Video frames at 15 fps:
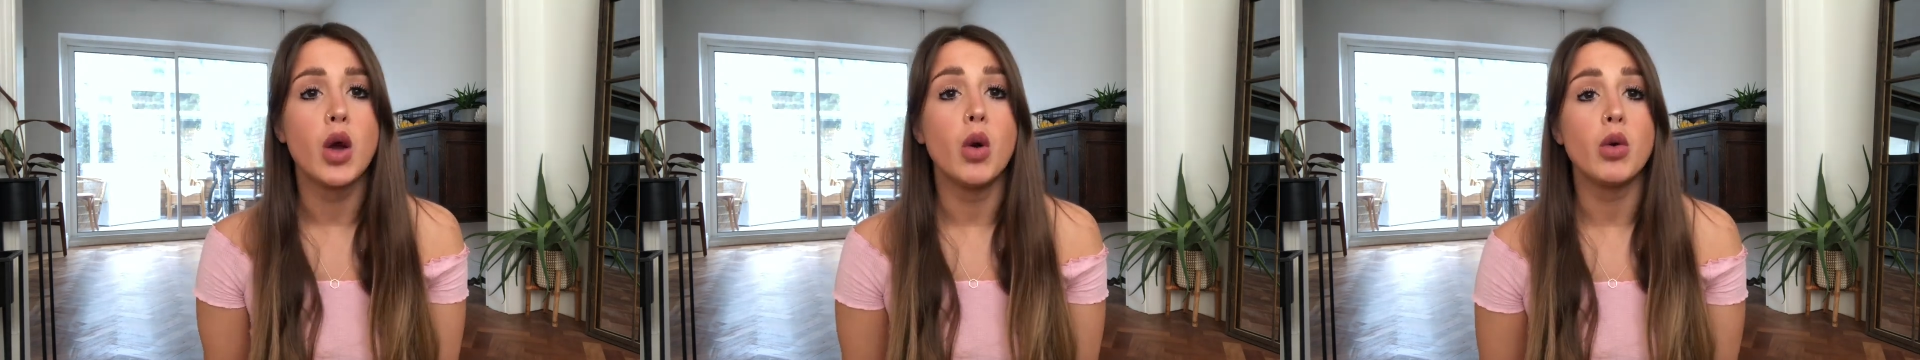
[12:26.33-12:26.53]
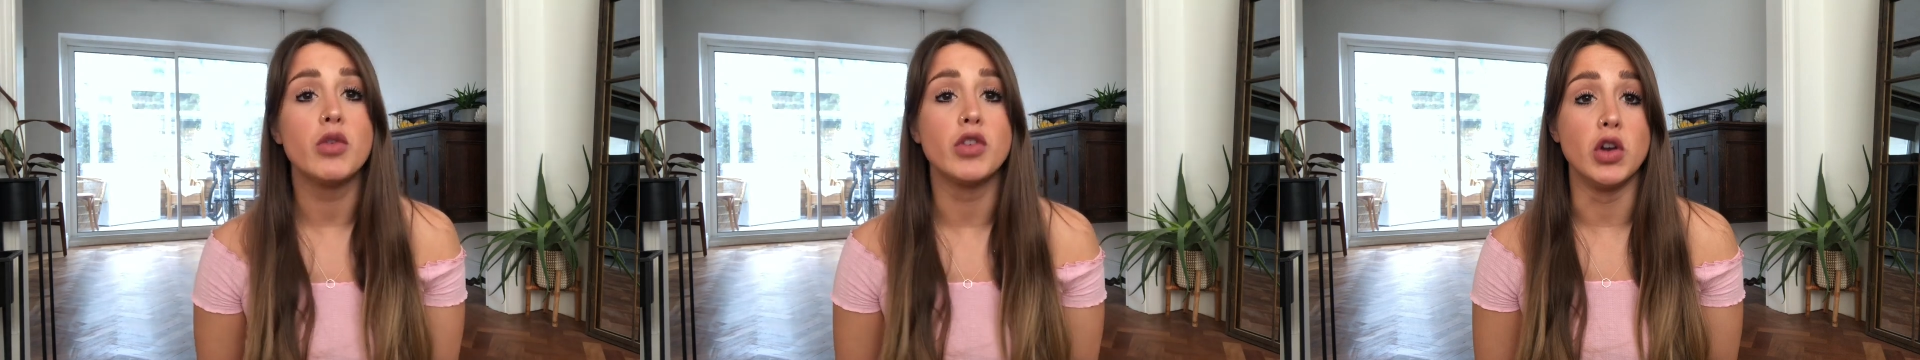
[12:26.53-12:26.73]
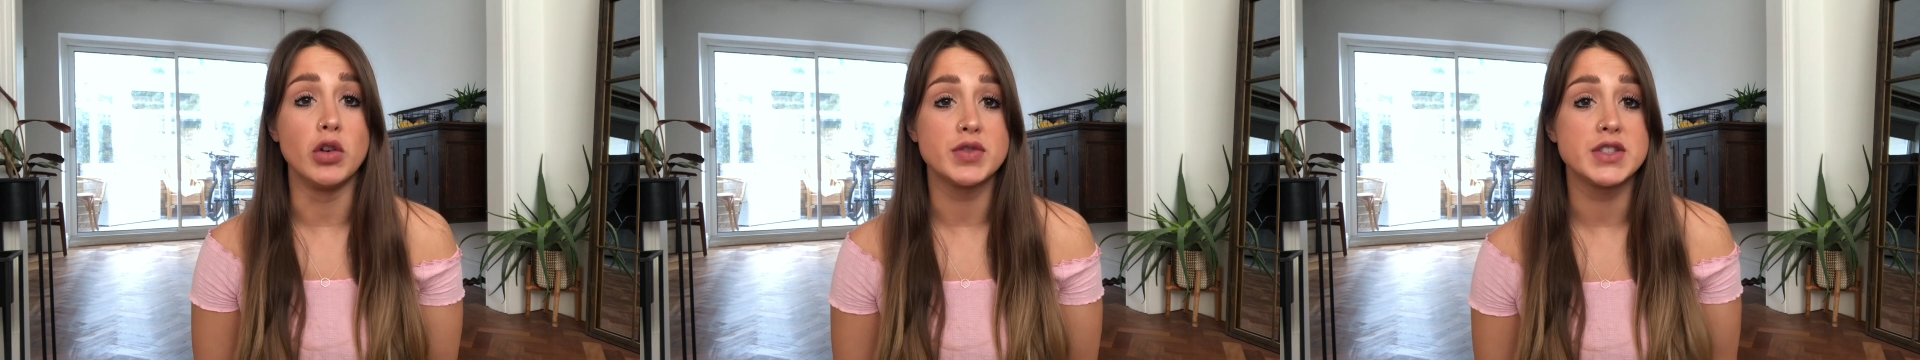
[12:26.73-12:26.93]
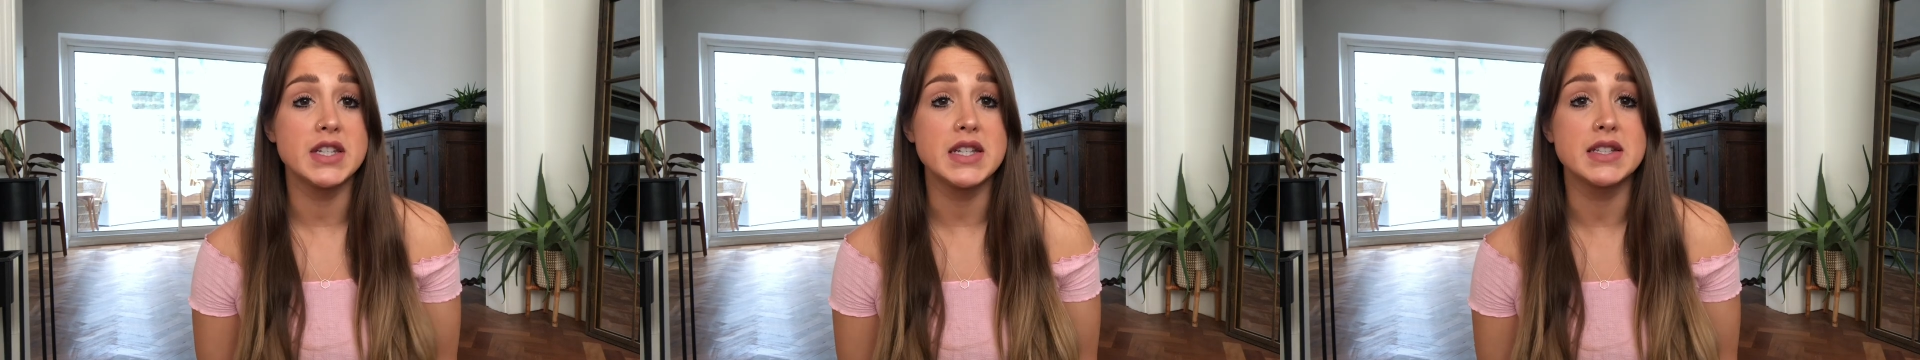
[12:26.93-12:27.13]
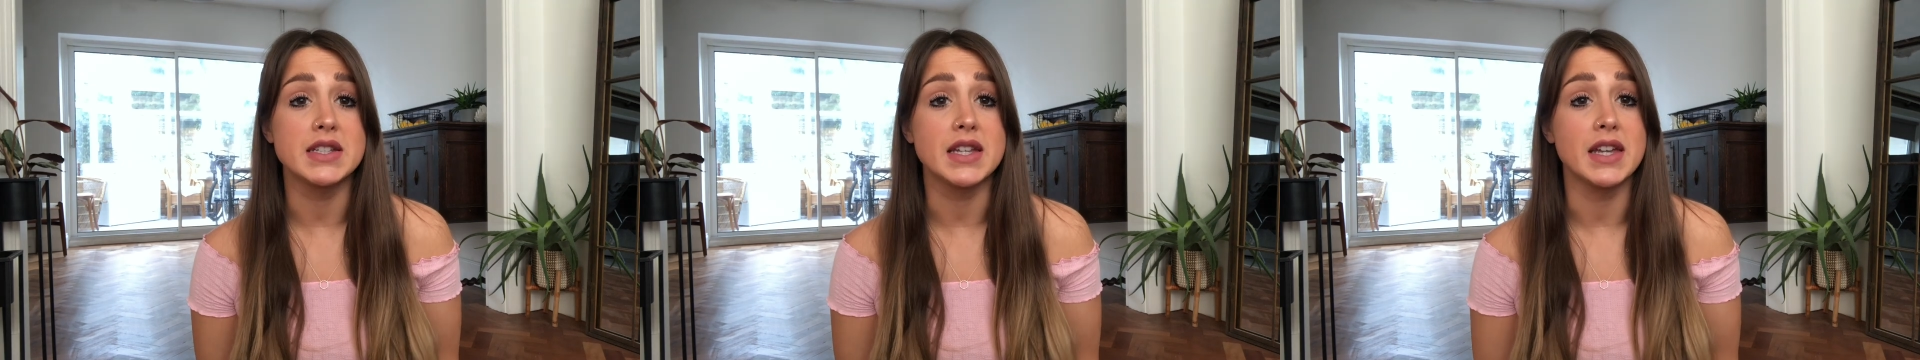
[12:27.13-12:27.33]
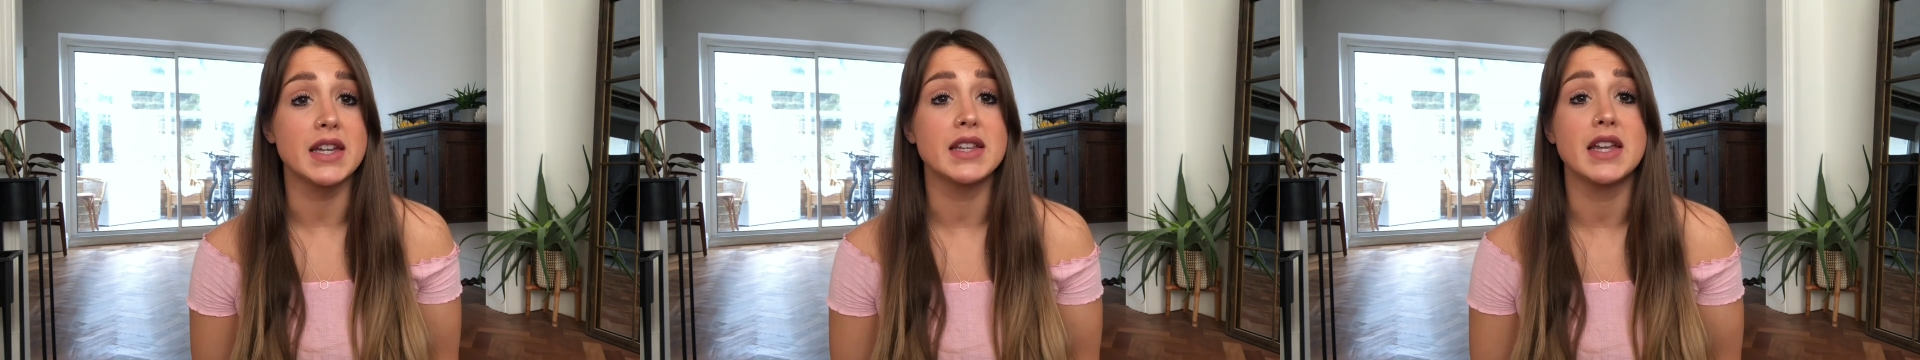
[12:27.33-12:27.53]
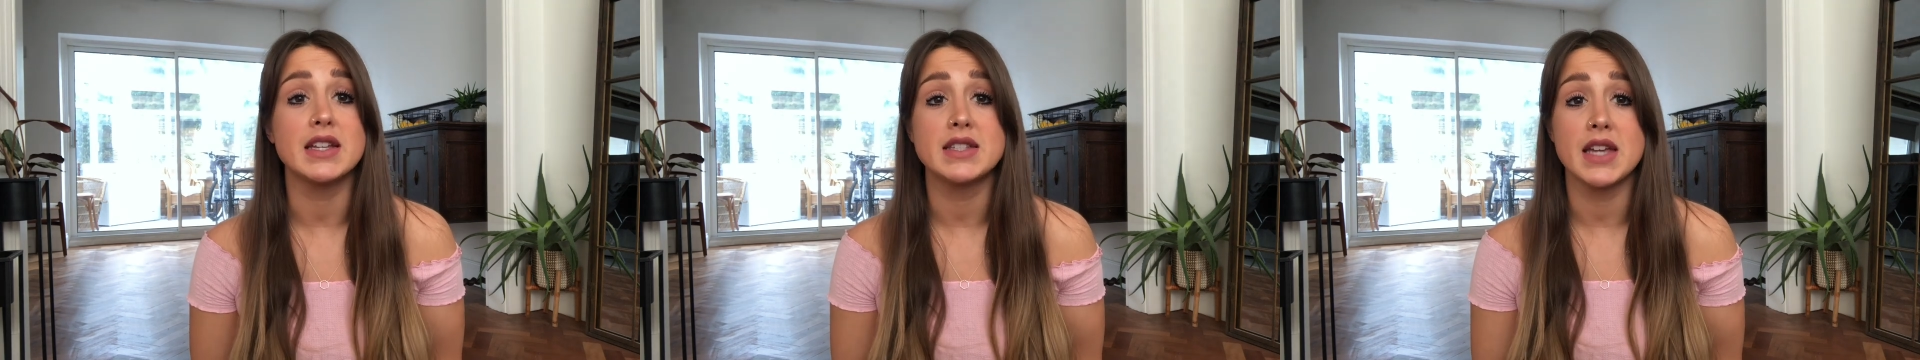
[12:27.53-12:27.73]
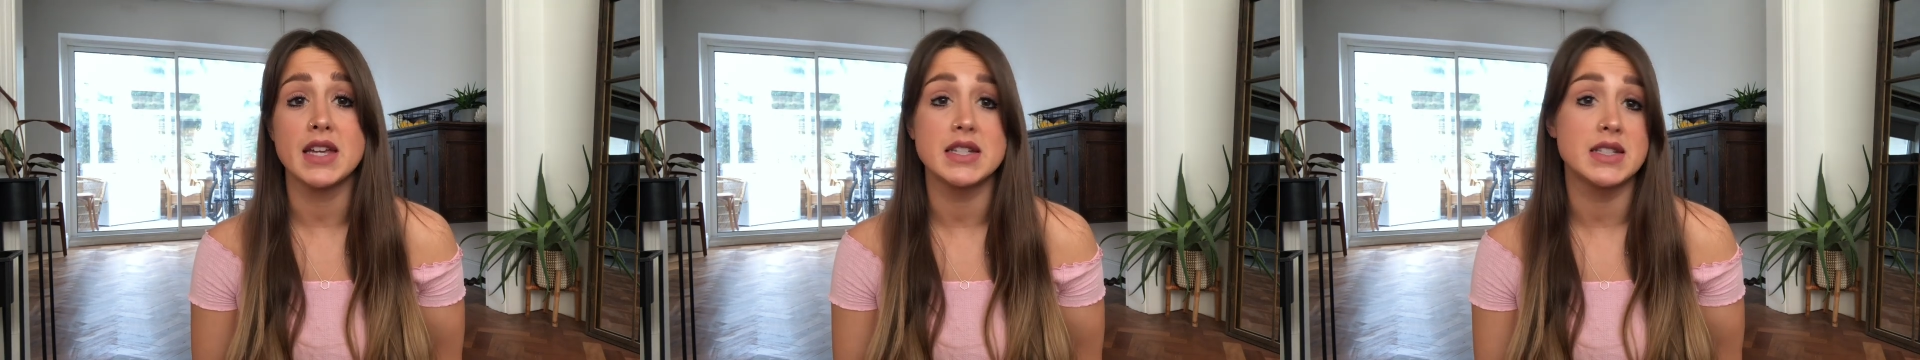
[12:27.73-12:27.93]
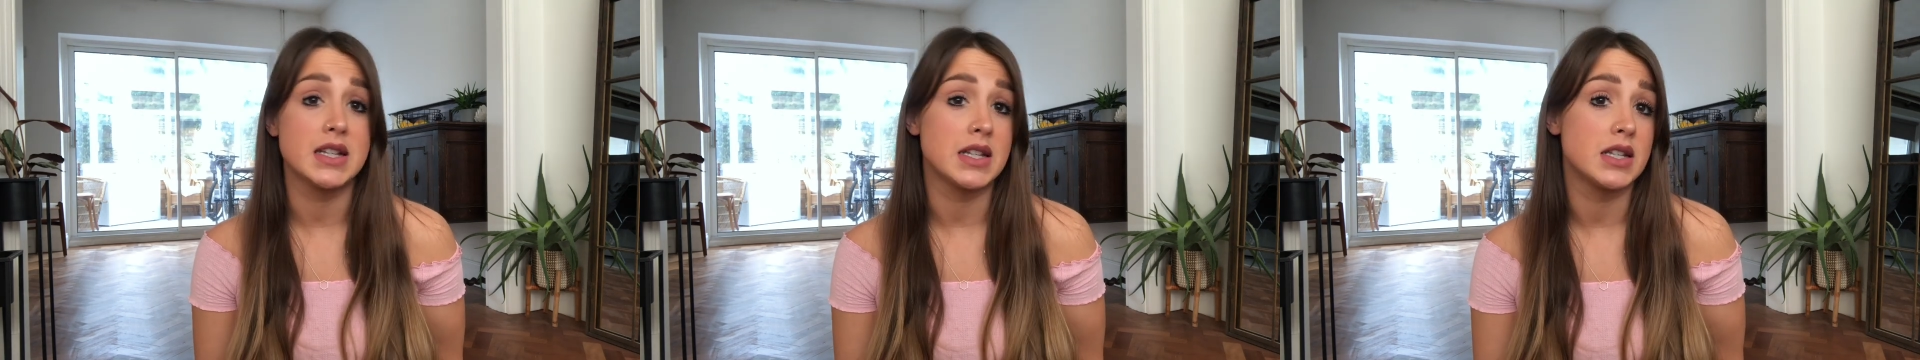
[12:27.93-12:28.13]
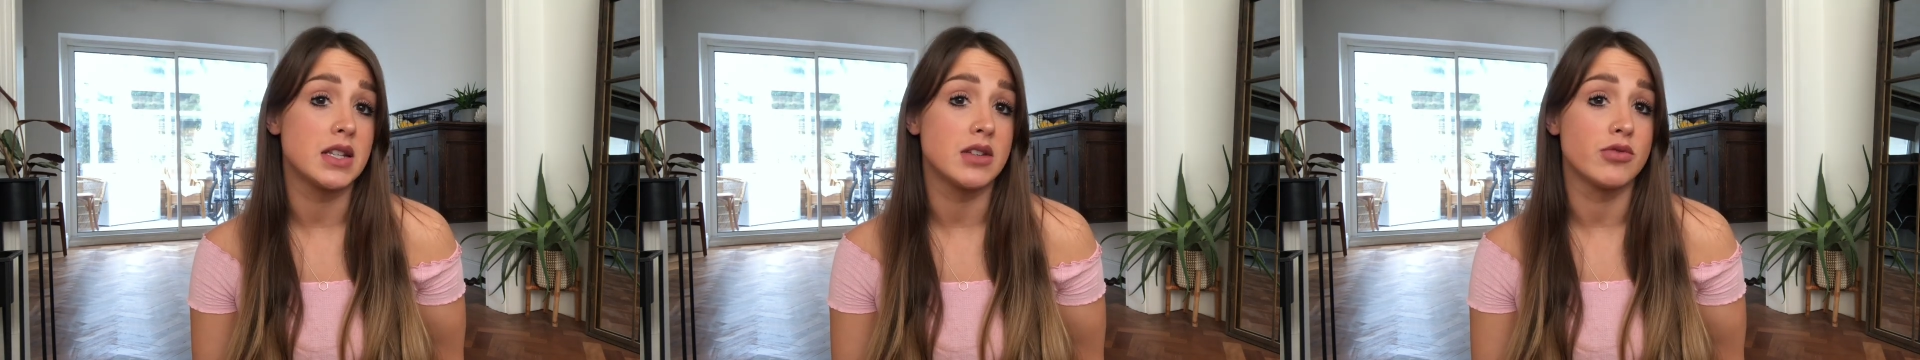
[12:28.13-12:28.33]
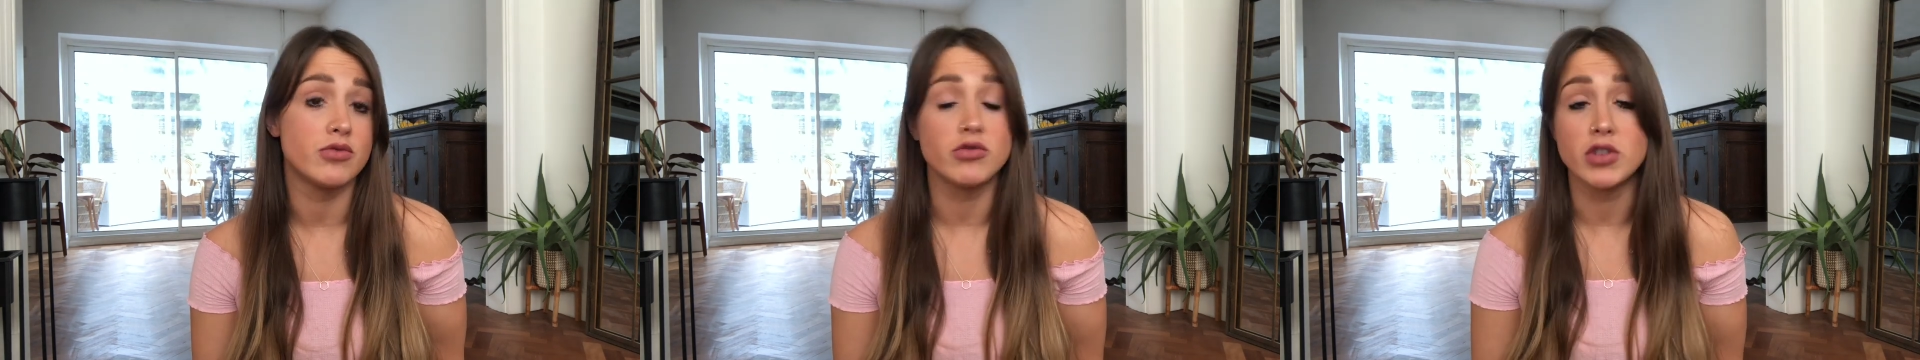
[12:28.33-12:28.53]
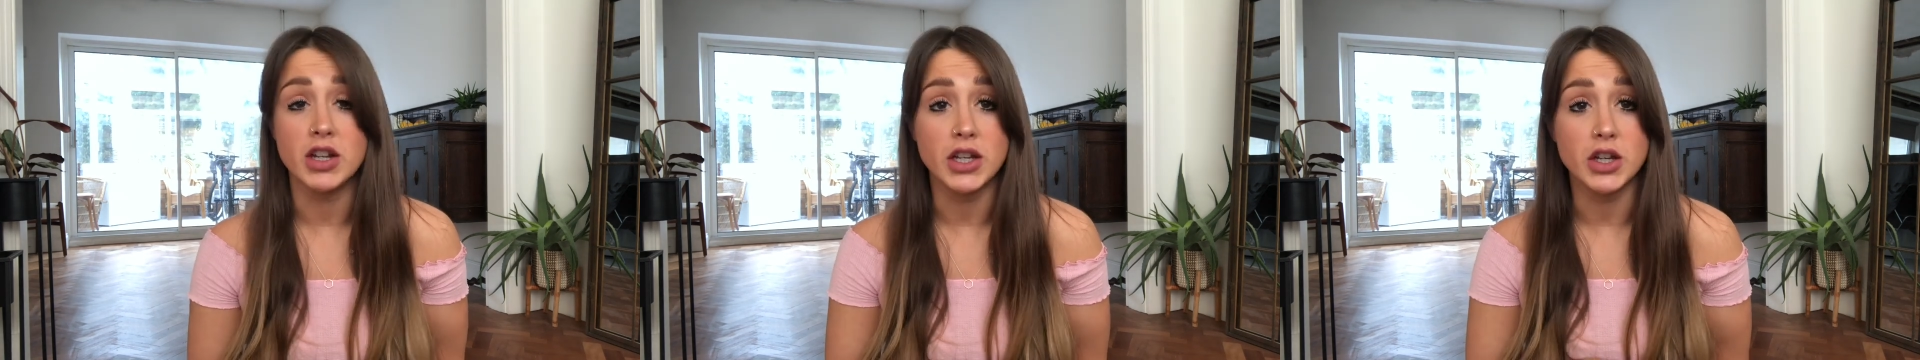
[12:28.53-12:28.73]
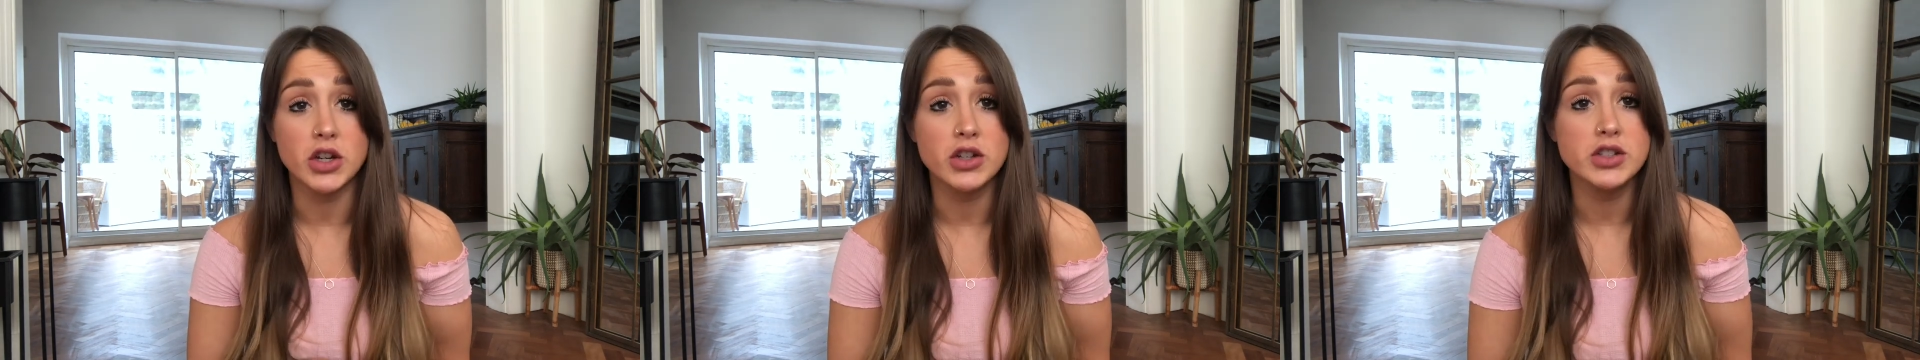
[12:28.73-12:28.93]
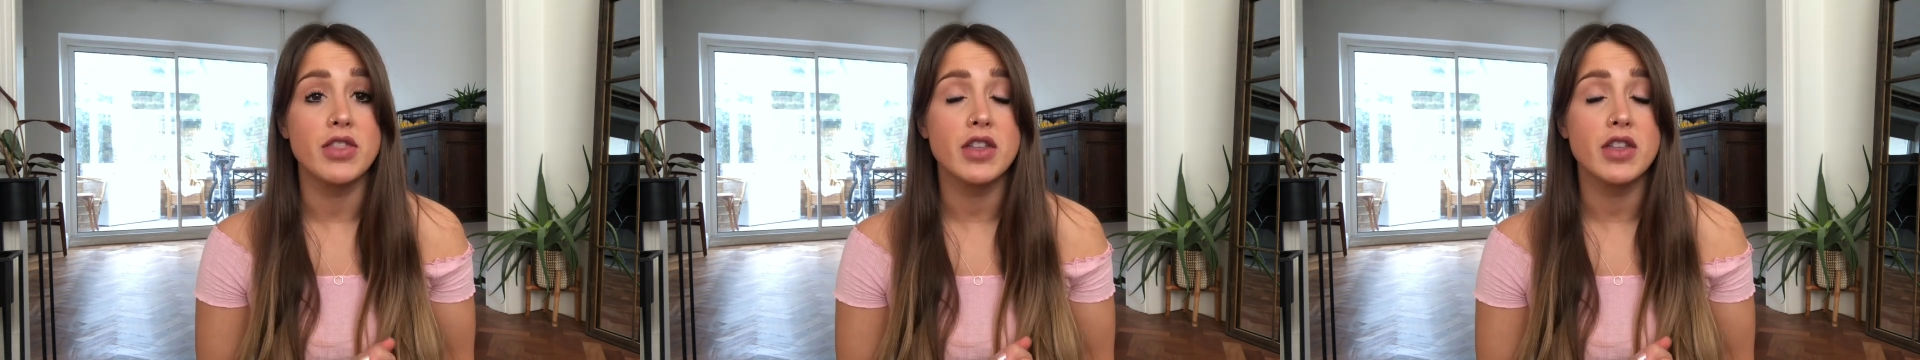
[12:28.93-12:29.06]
With a lot of seasoning, they tasted really good.